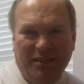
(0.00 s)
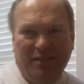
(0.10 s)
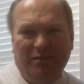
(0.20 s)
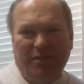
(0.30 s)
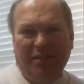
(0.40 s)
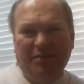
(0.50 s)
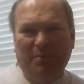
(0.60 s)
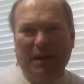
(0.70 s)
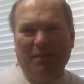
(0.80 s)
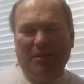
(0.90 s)
the only thing that was
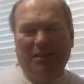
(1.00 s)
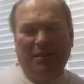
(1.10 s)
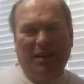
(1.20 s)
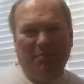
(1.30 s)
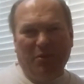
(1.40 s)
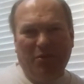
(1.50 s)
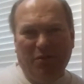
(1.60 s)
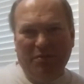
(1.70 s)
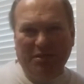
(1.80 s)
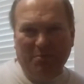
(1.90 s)
bad about the tape
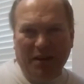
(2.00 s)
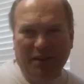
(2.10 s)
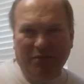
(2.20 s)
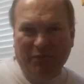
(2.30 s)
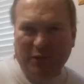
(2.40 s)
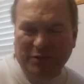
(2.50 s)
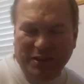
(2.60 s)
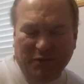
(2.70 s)
recorder was the microphones.